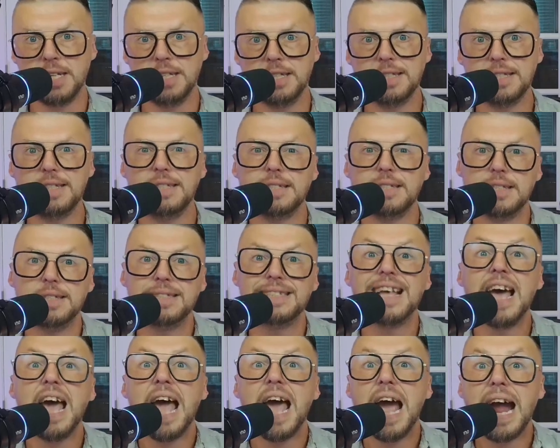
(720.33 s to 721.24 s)

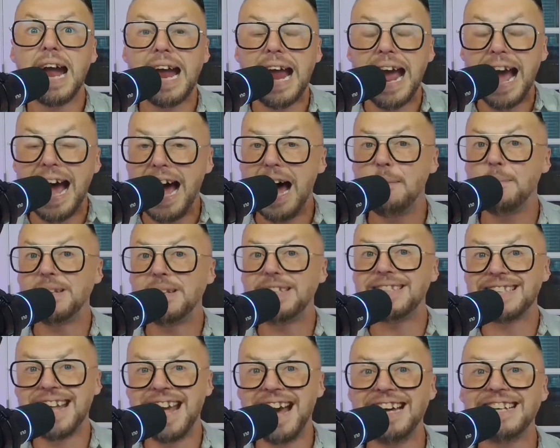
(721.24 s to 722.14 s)
seasons,
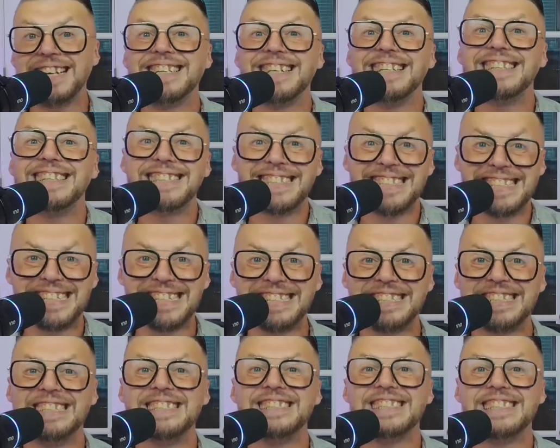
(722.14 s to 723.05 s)
comment content
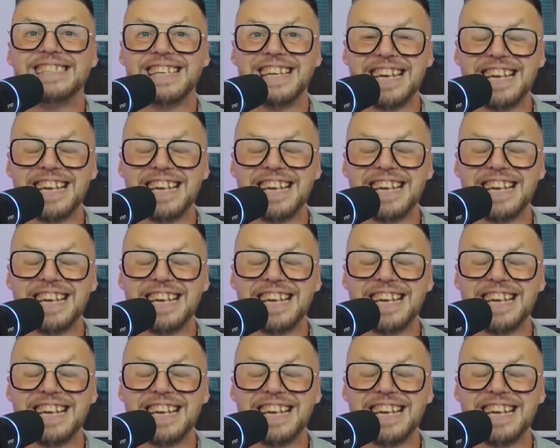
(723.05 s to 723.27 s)
seasons